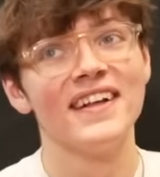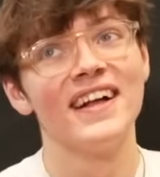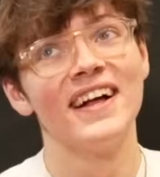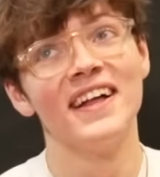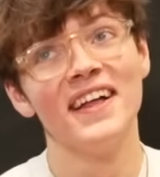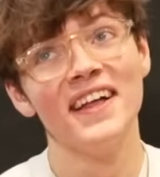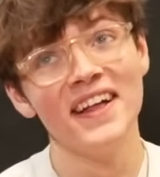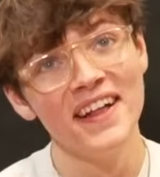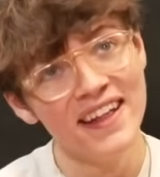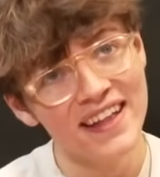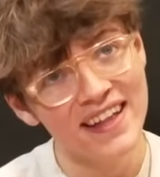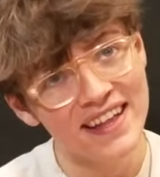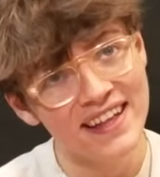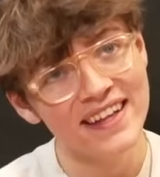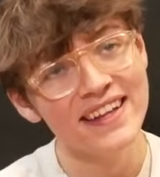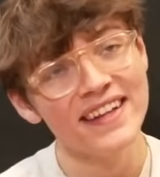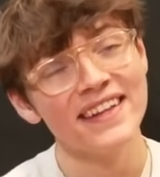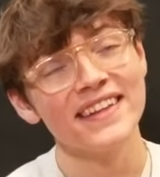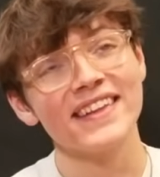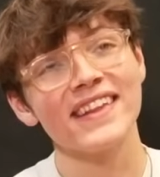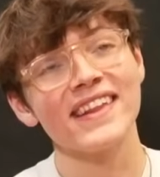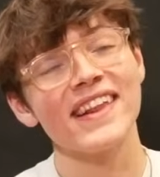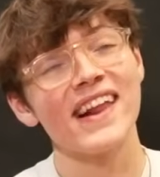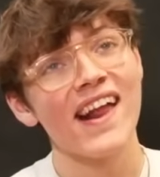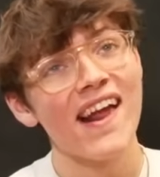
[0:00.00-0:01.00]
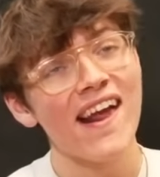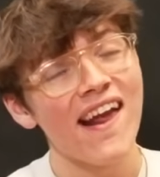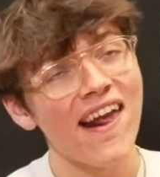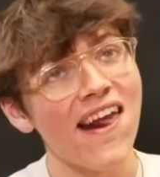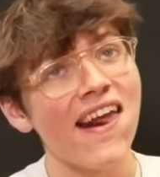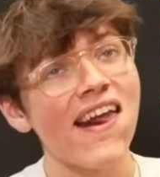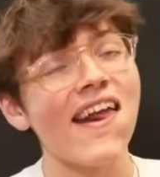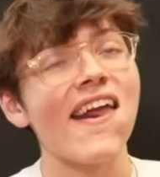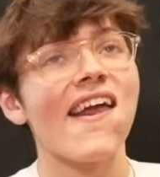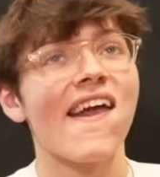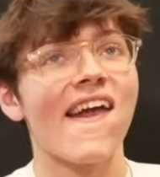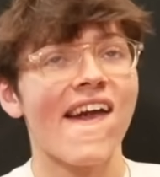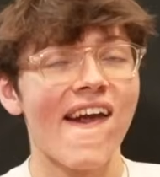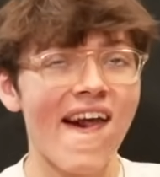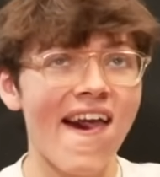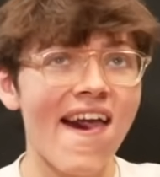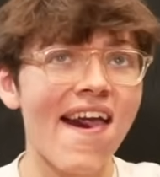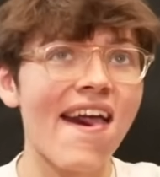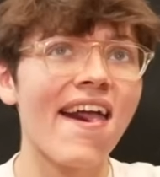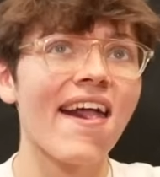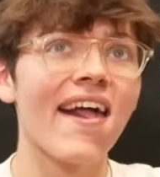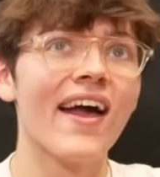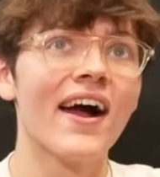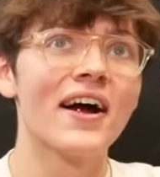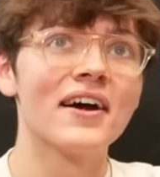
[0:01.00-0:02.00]
I think that's so fair though.
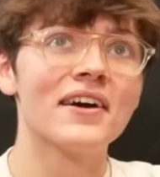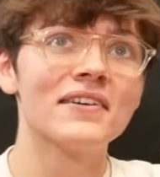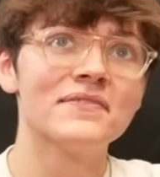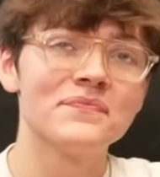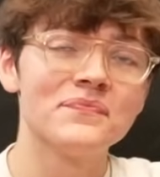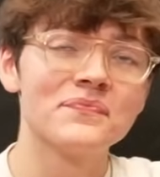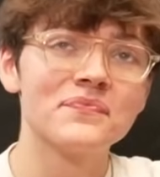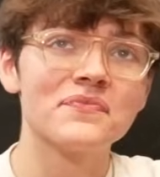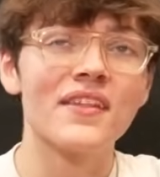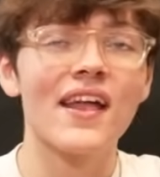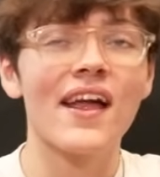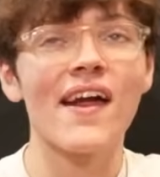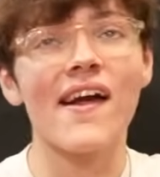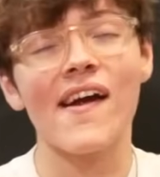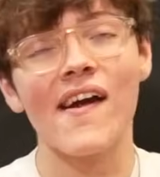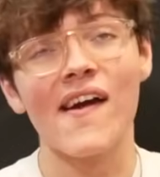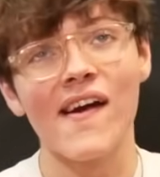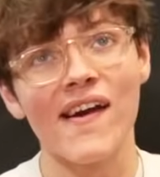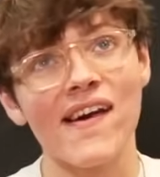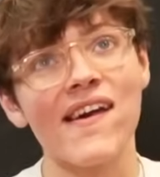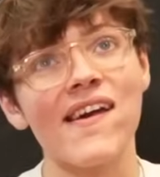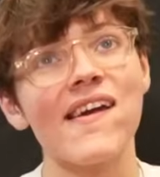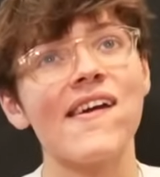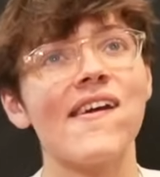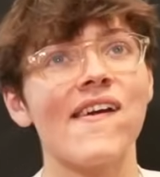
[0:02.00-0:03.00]
Like I think the re- the only